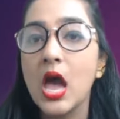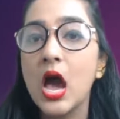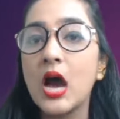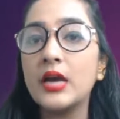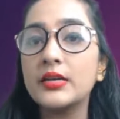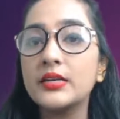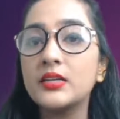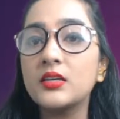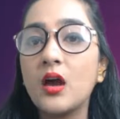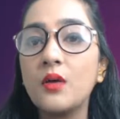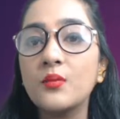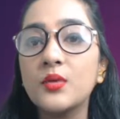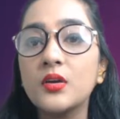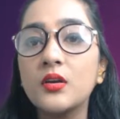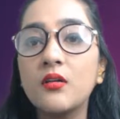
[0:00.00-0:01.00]
A
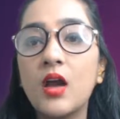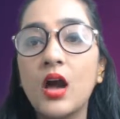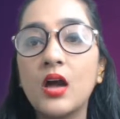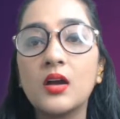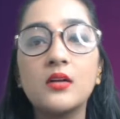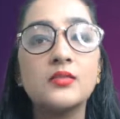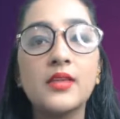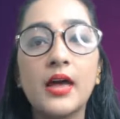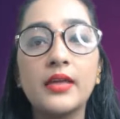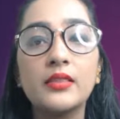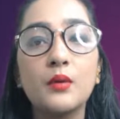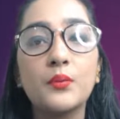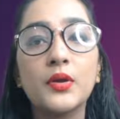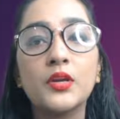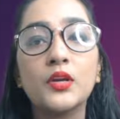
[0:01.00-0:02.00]
determiner occurs at the
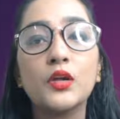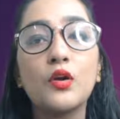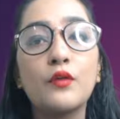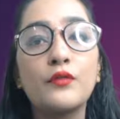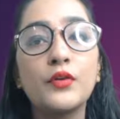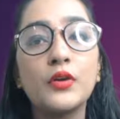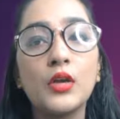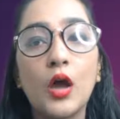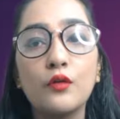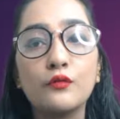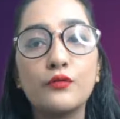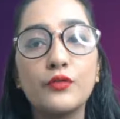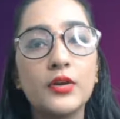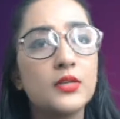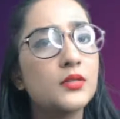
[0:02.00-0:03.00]
beginning of a noun
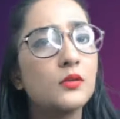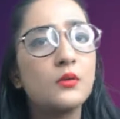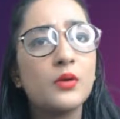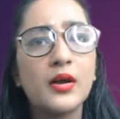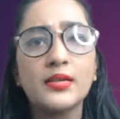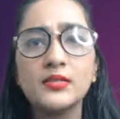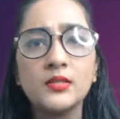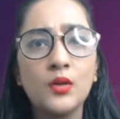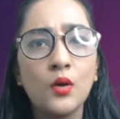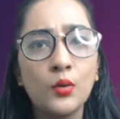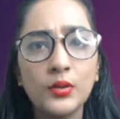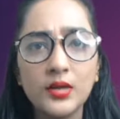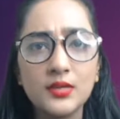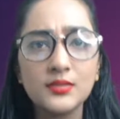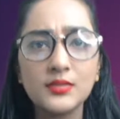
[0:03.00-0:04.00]
phrase. You guys know
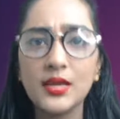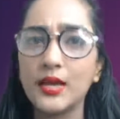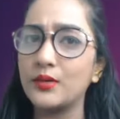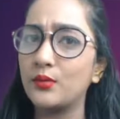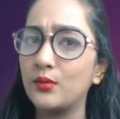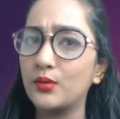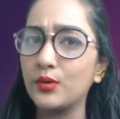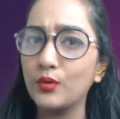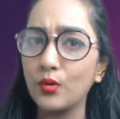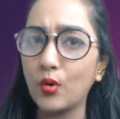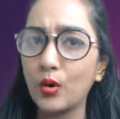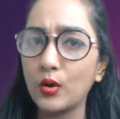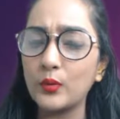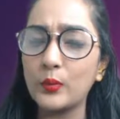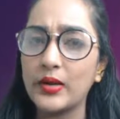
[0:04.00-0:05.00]
this. I told you
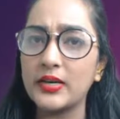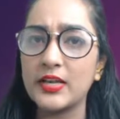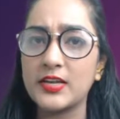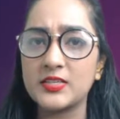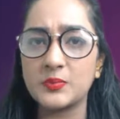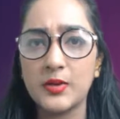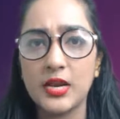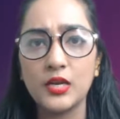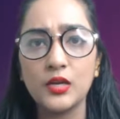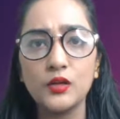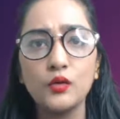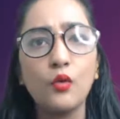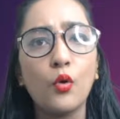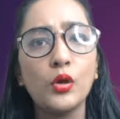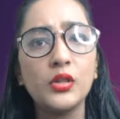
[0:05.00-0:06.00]
all while explaining
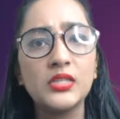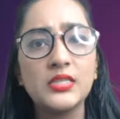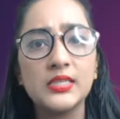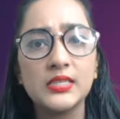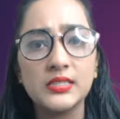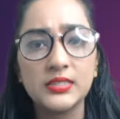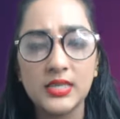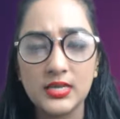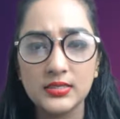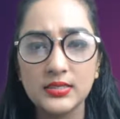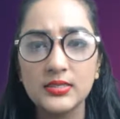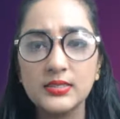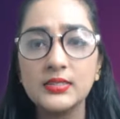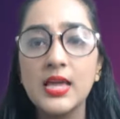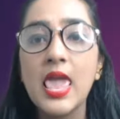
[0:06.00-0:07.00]
you all the
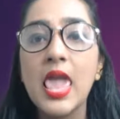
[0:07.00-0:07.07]
sentences.